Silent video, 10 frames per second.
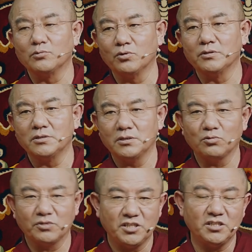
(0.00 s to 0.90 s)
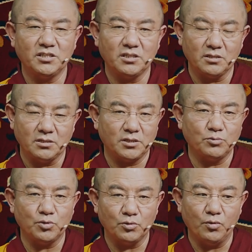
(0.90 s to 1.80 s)
is not just the
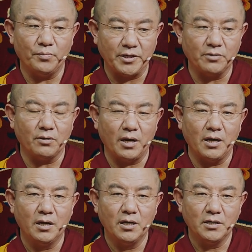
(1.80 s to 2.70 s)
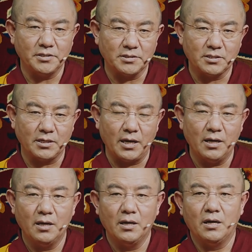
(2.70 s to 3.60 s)
extreme of nihilistic
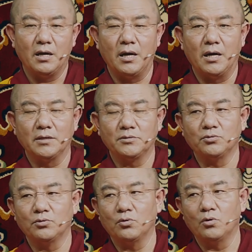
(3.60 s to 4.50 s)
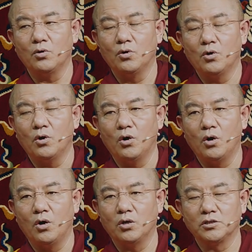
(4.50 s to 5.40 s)
view of uh, the
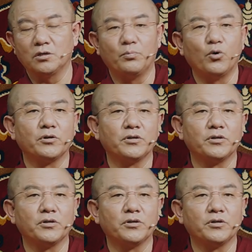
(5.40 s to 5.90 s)
emptiness.